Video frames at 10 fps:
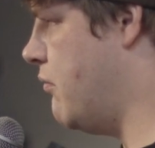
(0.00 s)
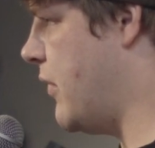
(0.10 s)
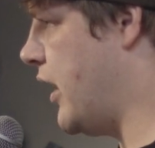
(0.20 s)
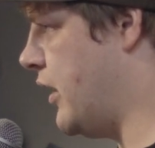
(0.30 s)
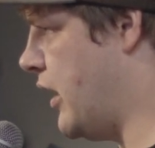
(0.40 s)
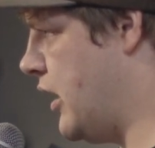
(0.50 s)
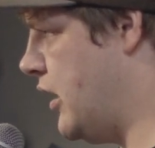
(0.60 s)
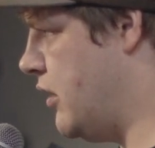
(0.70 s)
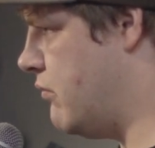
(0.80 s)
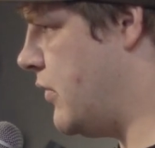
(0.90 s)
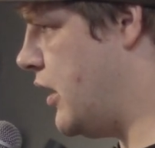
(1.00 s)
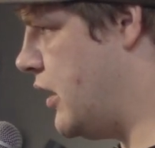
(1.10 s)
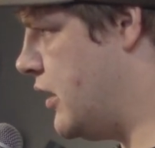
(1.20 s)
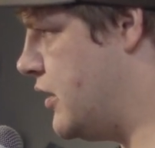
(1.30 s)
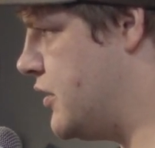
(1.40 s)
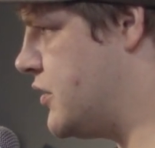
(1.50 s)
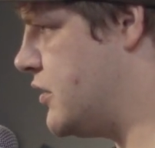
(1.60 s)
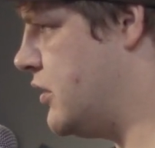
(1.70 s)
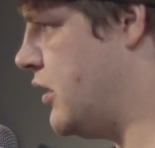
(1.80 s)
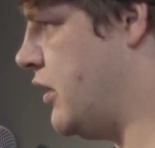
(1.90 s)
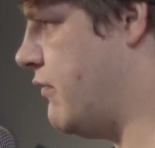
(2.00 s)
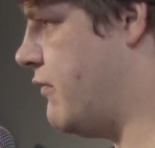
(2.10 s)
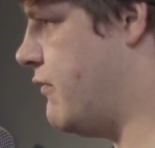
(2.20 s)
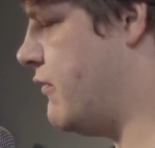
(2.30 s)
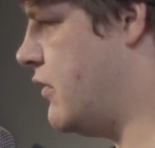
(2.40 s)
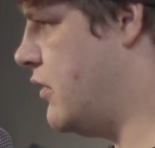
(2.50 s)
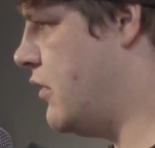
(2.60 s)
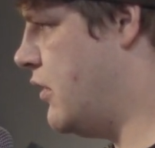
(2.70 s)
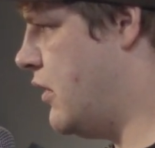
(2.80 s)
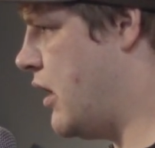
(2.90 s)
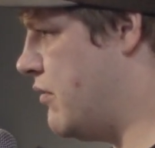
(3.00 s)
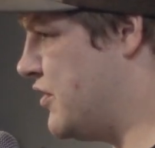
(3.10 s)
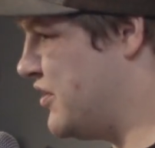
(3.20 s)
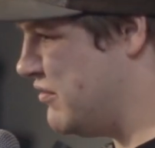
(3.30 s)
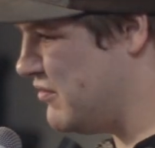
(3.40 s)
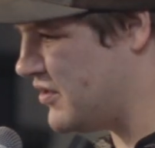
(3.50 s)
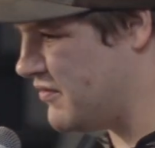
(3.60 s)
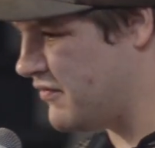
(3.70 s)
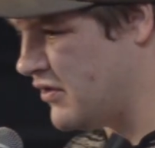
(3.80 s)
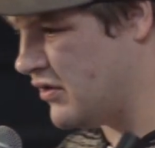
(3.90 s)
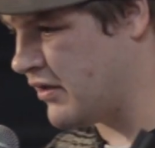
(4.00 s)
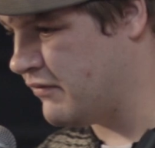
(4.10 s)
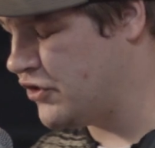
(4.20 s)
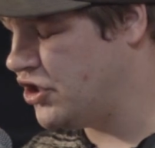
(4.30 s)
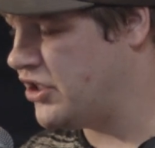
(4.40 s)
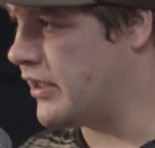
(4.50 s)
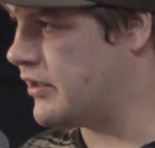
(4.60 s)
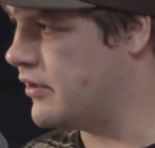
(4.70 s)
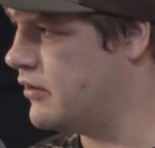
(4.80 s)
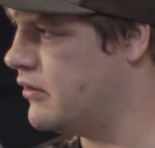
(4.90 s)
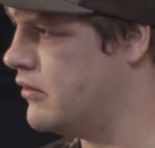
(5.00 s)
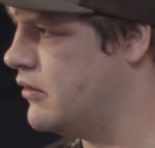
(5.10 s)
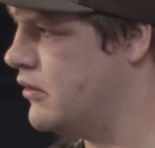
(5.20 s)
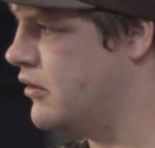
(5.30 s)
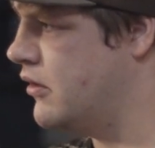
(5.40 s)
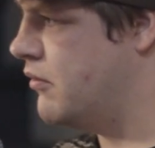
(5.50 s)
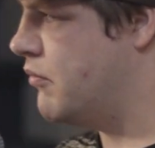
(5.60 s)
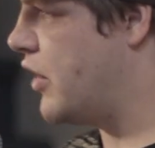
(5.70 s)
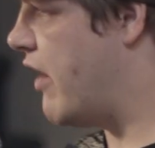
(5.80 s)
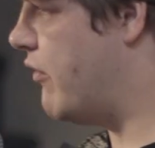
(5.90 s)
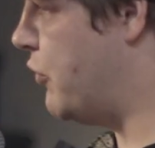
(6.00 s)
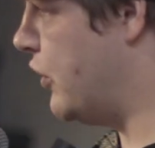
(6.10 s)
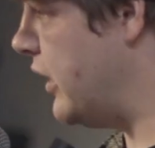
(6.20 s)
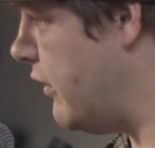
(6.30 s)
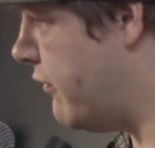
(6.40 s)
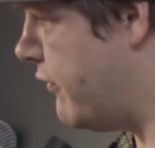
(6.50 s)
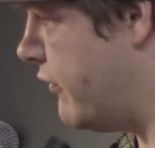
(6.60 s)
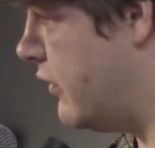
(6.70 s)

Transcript: My name is Leif. I was used for a lot of shit. But I have a belief.